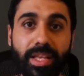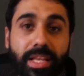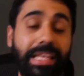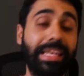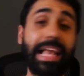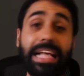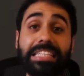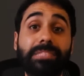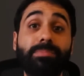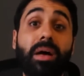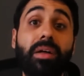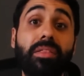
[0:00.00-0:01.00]
Last
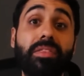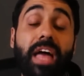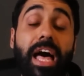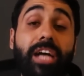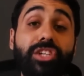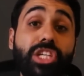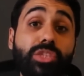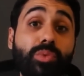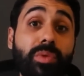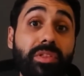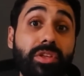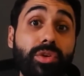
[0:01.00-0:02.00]
month, I shared with
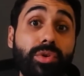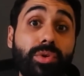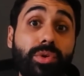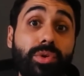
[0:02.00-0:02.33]
you